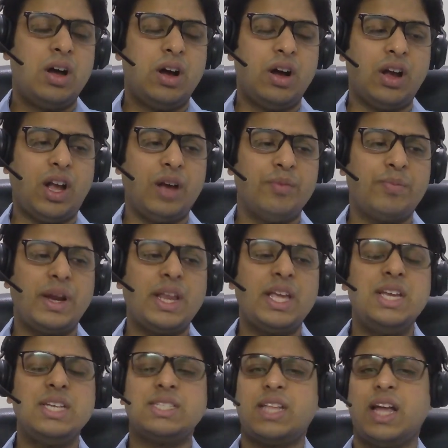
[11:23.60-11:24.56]

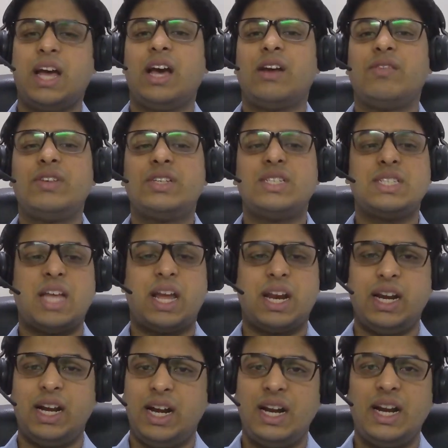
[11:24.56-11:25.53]
company is there, which is there
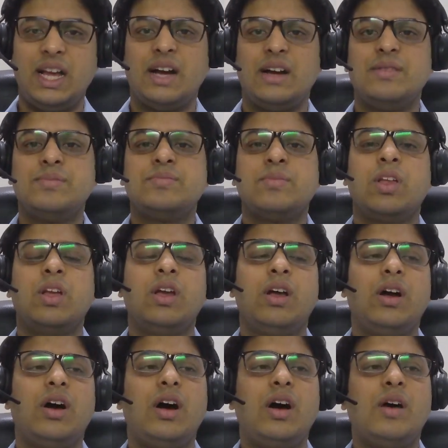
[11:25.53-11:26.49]
in India,
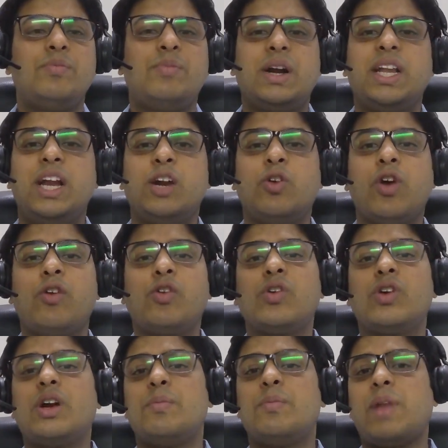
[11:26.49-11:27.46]
but they don't have
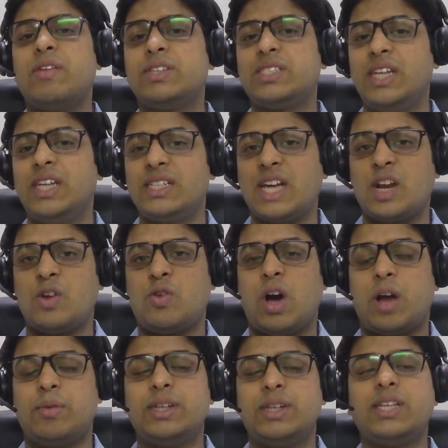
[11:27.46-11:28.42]
to comply with CSR
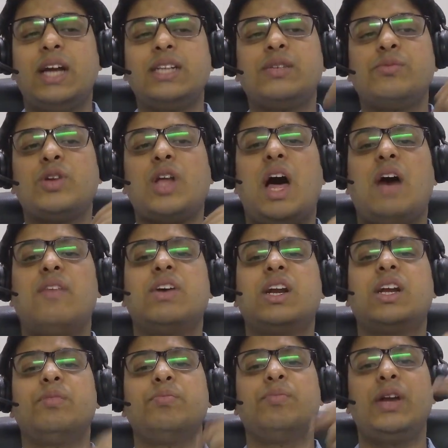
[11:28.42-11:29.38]
requirements, and suppose our
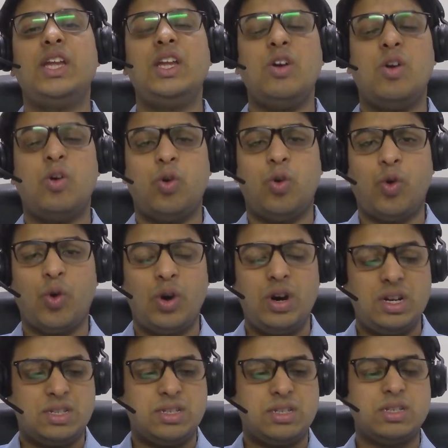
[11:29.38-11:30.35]
company
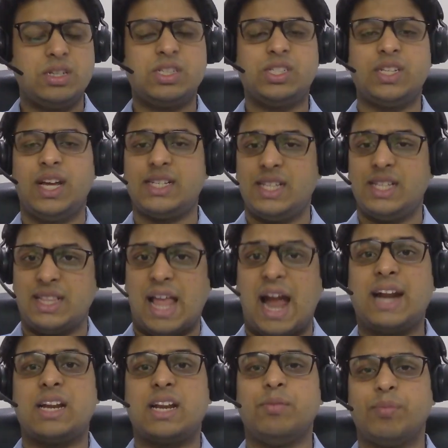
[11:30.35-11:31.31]
holds shares in
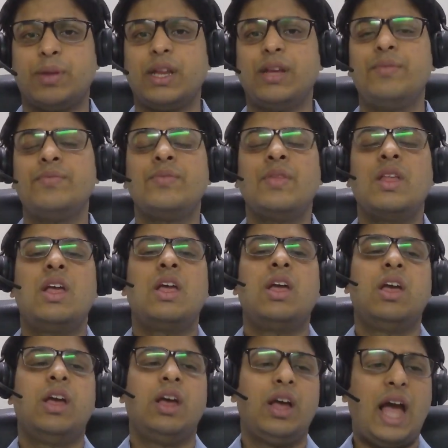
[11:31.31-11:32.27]
that company,
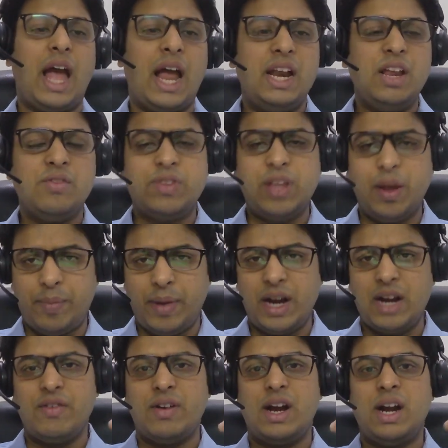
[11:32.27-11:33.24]
and if they pay
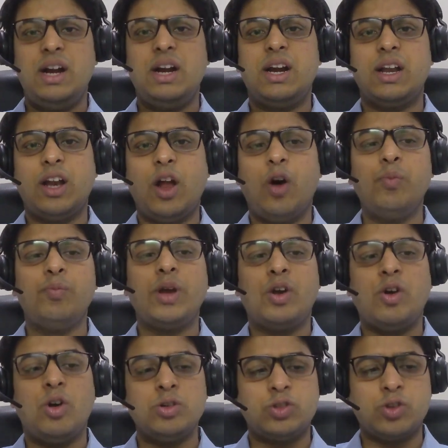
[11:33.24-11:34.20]
dividend, now
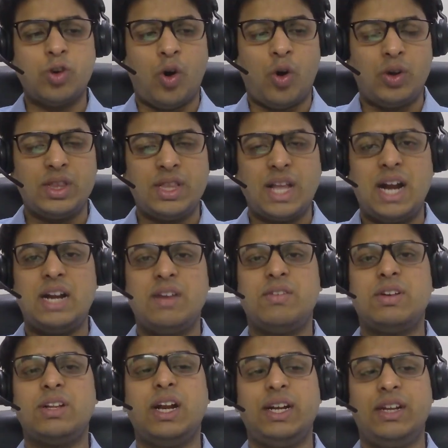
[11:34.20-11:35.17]
because on that
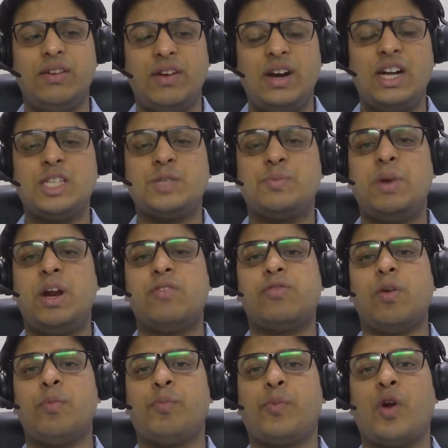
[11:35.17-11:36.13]
dividend is paid
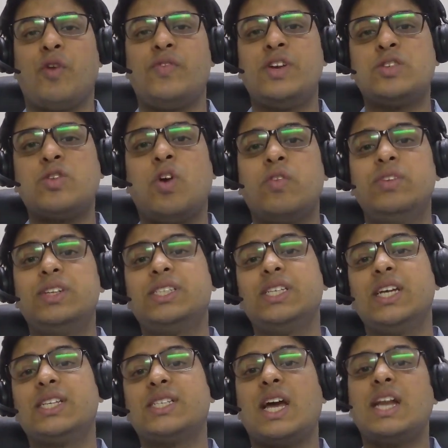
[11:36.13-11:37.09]
from profits on which
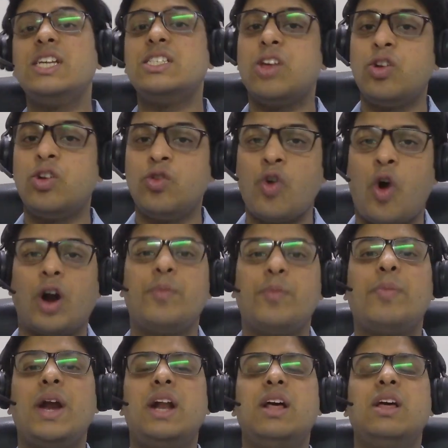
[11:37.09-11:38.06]
CSR is
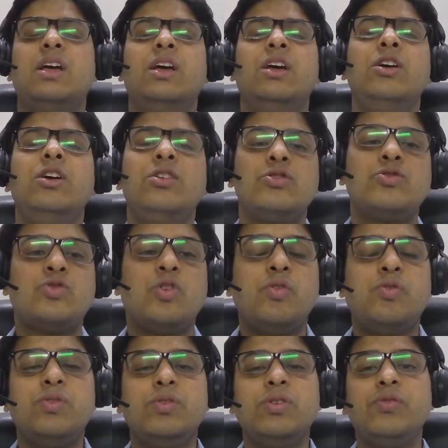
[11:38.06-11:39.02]
not paid,
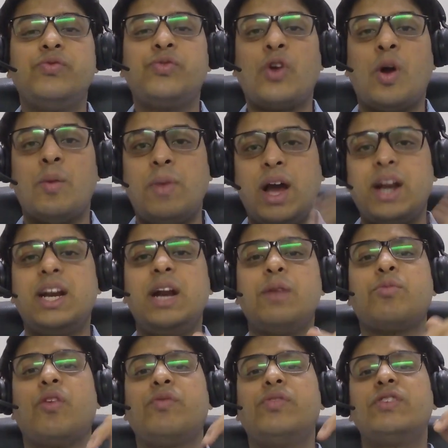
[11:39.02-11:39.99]
so from our
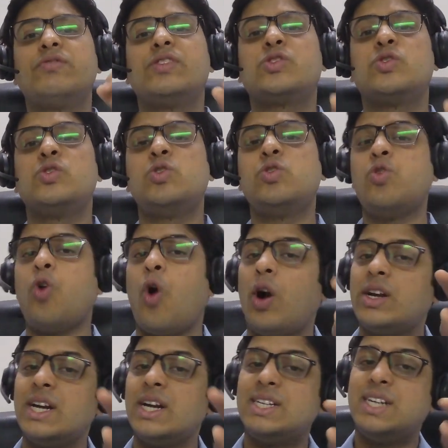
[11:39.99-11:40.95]
net profit we should
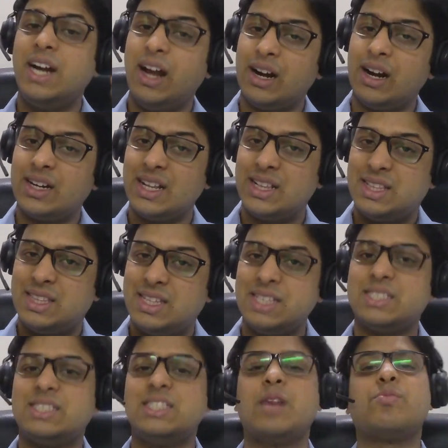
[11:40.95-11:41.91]
not deduct
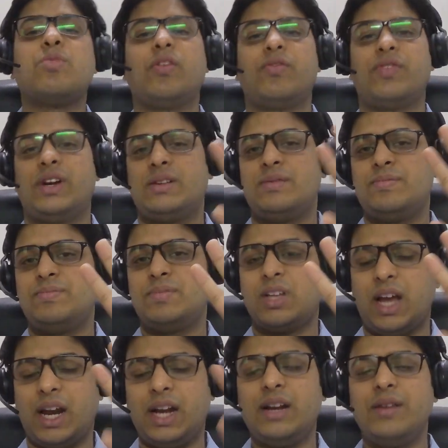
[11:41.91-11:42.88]
this net profit,
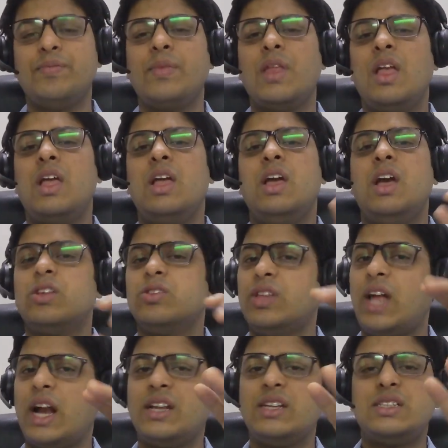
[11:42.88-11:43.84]
correct? So
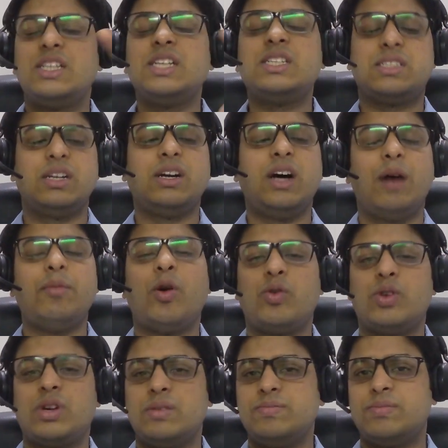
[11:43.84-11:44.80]
that is this
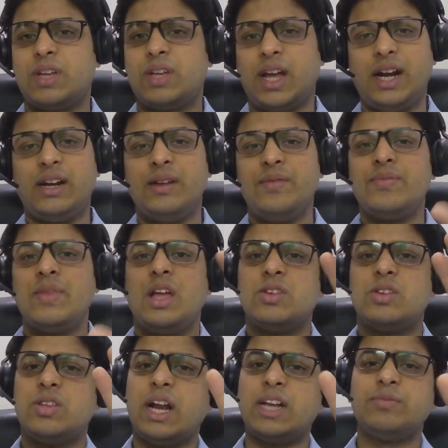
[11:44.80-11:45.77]
amount, correct?
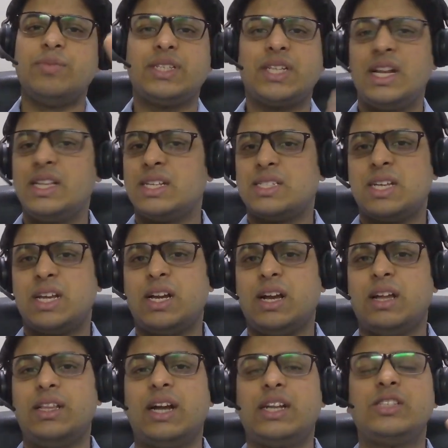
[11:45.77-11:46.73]
So that is basically this
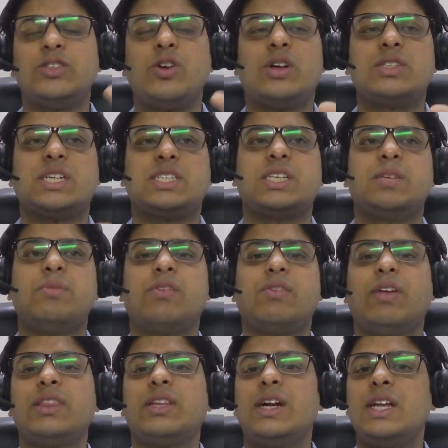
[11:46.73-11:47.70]
area. That is your section number
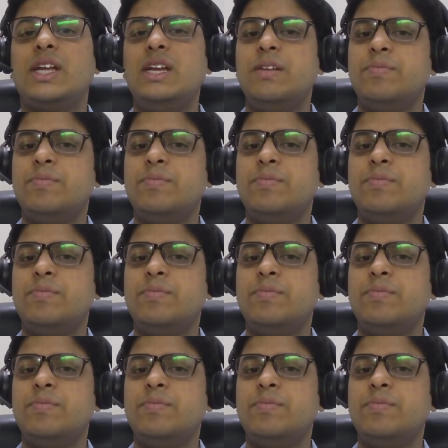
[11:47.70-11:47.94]
135.